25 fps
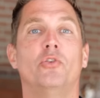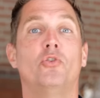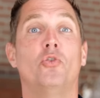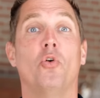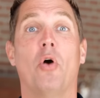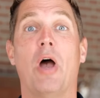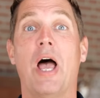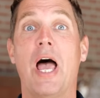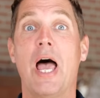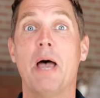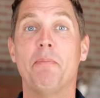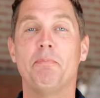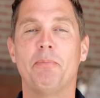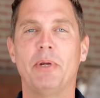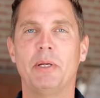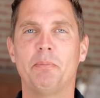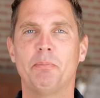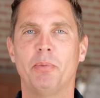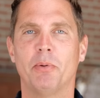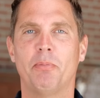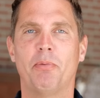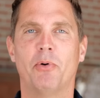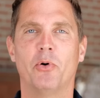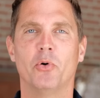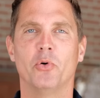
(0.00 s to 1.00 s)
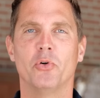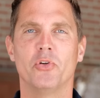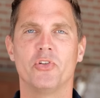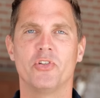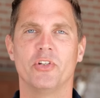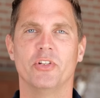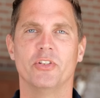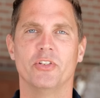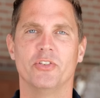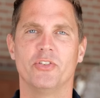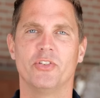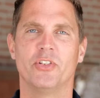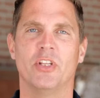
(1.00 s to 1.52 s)
to epic
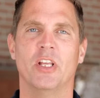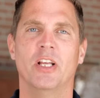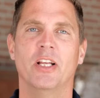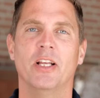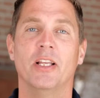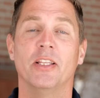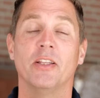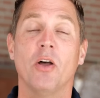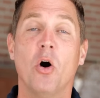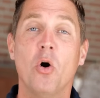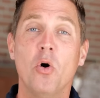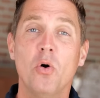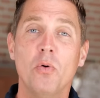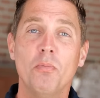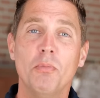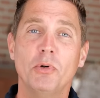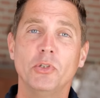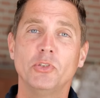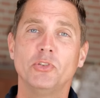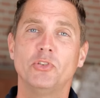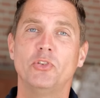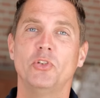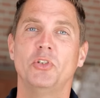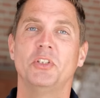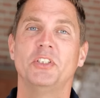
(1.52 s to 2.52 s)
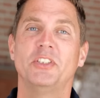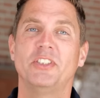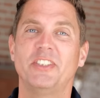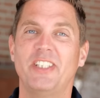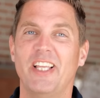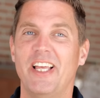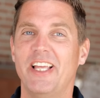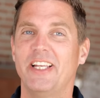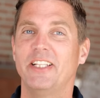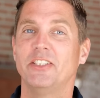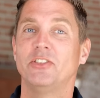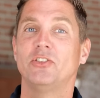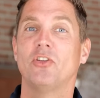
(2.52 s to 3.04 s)
proportions, almost to the
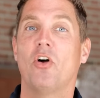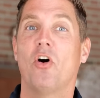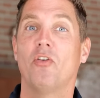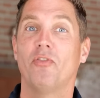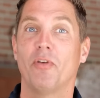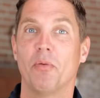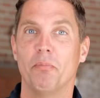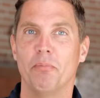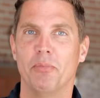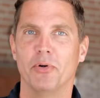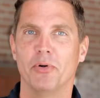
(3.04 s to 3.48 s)
status of a